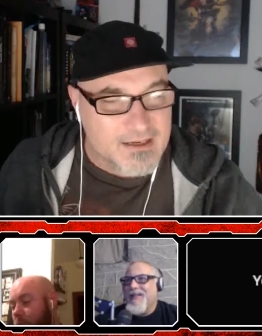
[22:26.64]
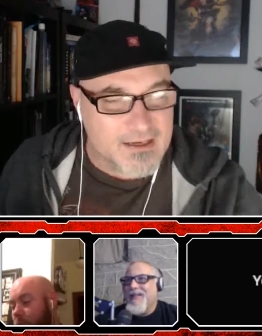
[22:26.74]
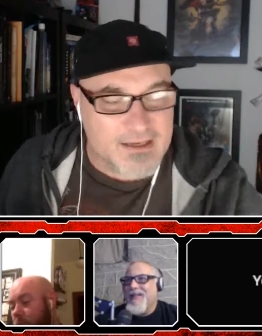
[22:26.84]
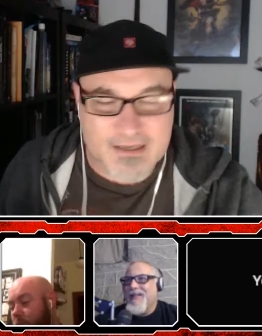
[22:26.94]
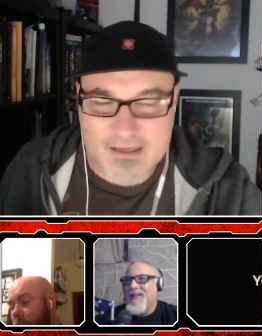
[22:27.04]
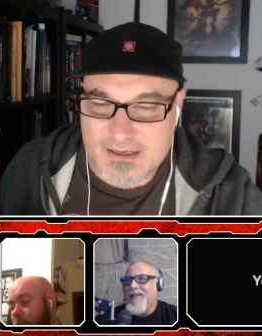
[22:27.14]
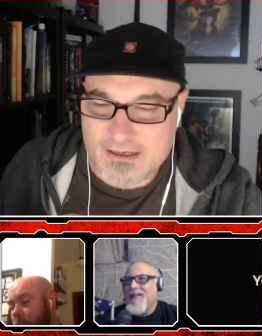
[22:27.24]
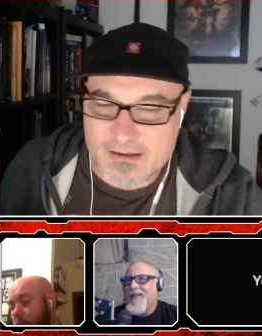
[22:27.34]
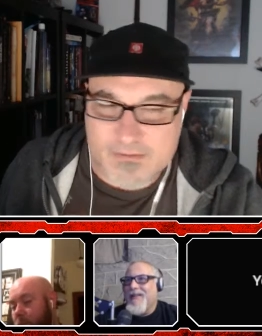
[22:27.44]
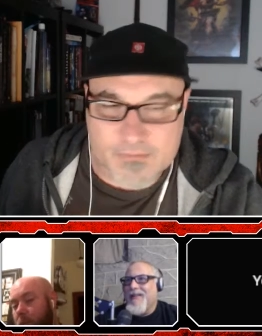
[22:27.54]

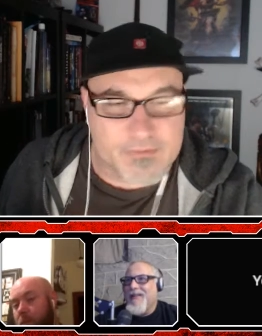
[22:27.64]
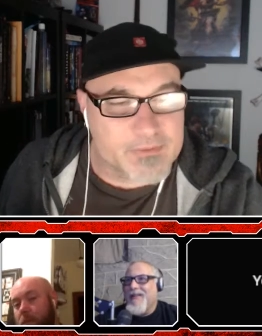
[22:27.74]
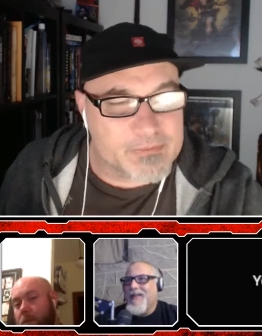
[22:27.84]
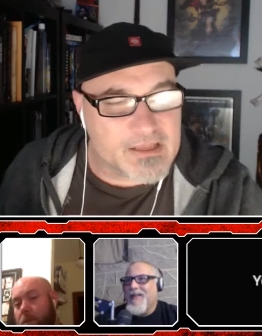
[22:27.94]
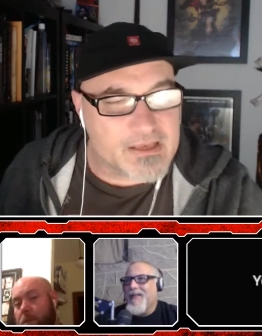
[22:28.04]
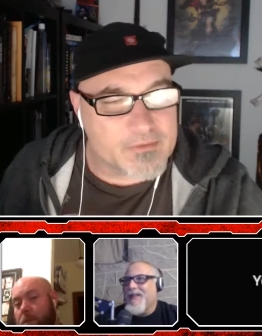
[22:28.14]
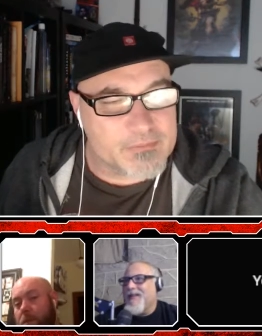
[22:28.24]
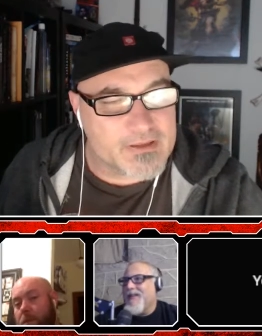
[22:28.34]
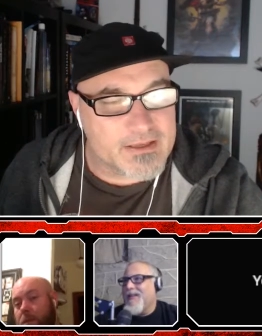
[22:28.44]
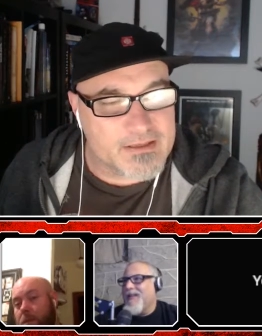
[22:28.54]
Speaker 1: What did we play? We
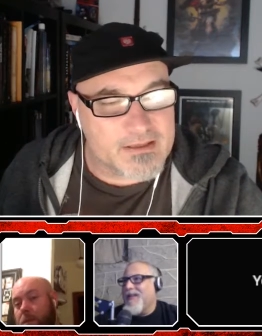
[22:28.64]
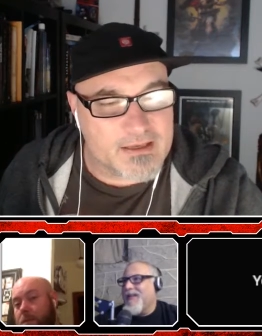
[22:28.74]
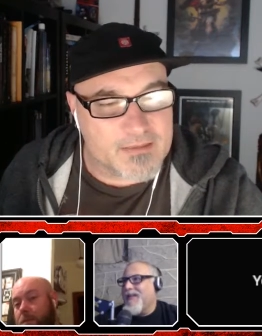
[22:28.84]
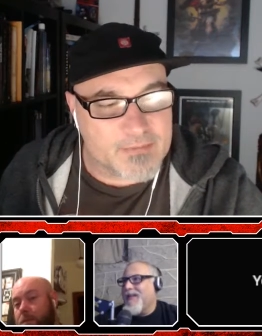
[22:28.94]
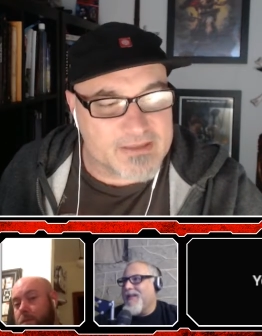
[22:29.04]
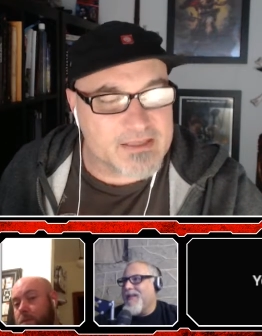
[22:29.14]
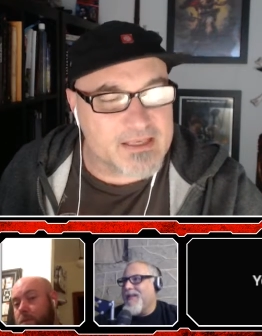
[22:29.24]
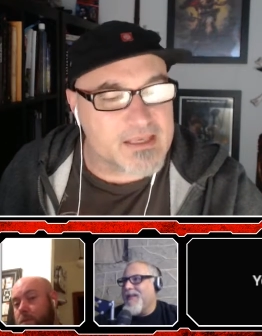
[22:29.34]
played Bet the